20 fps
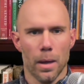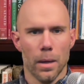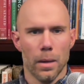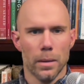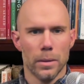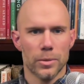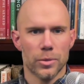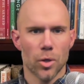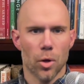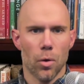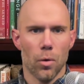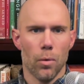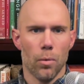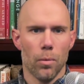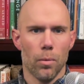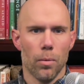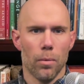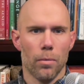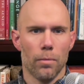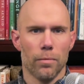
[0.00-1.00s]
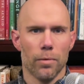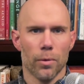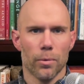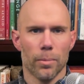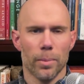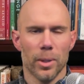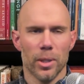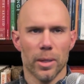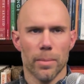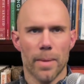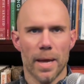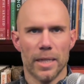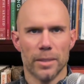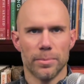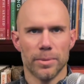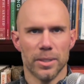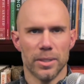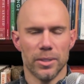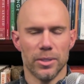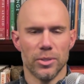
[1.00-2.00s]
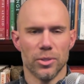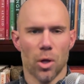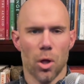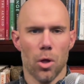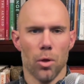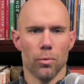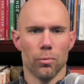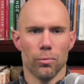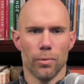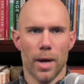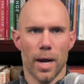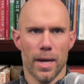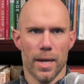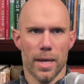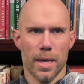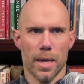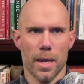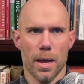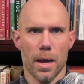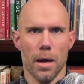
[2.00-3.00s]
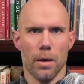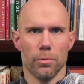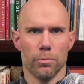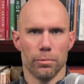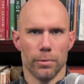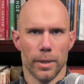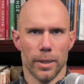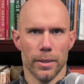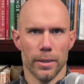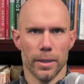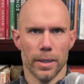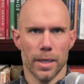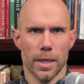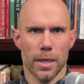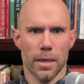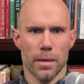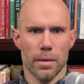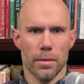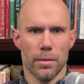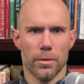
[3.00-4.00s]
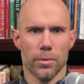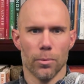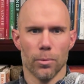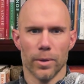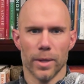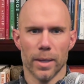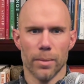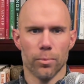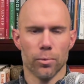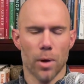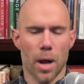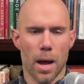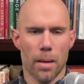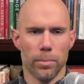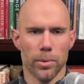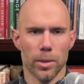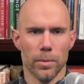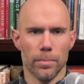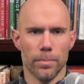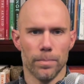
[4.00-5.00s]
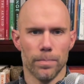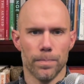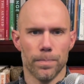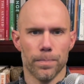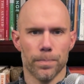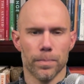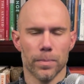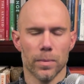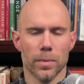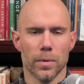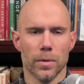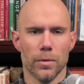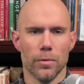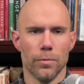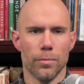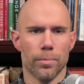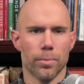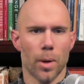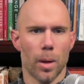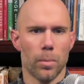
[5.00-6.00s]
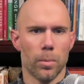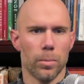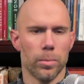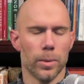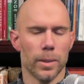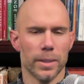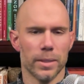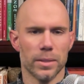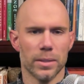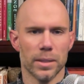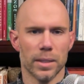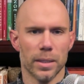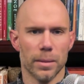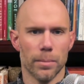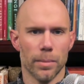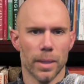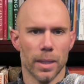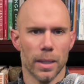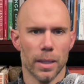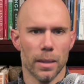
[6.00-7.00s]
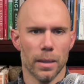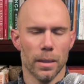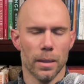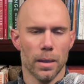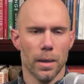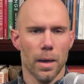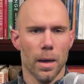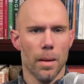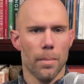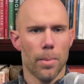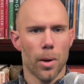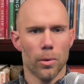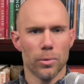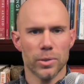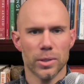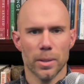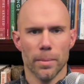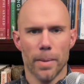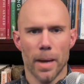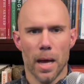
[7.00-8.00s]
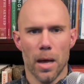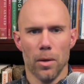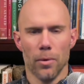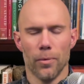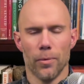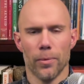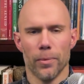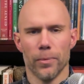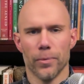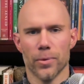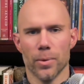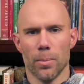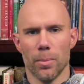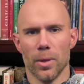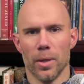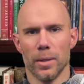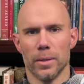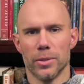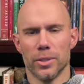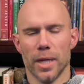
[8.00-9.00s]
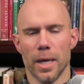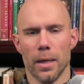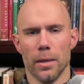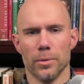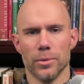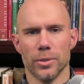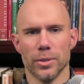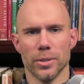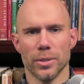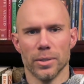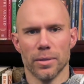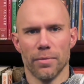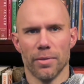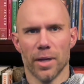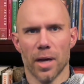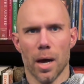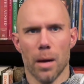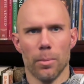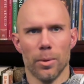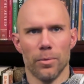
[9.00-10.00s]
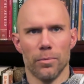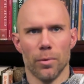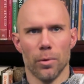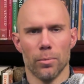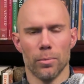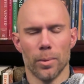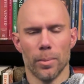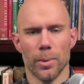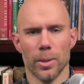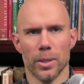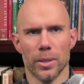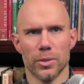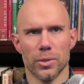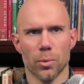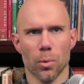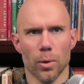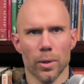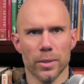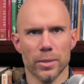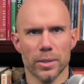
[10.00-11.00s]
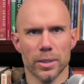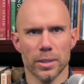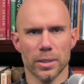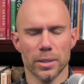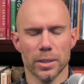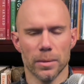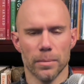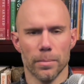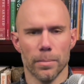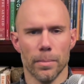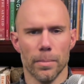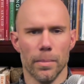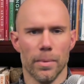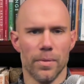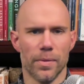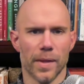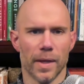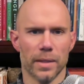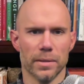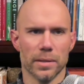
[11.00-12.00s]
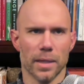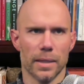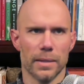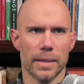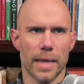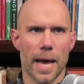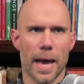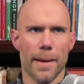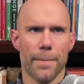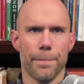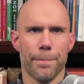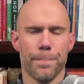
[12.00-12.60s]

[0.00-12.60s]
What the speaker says: So, vulnerability management is already a really thorny problem. You've probably seen me post about some of the challenges of the common vulnerability scoring system and things like that.